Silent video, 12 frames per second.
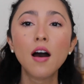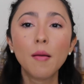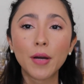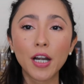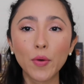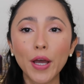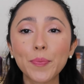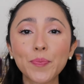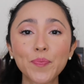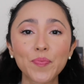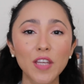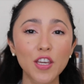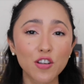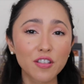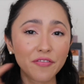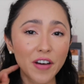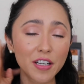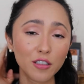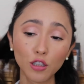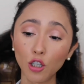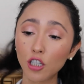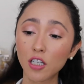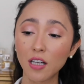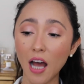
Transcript: But anyway, here's the final look.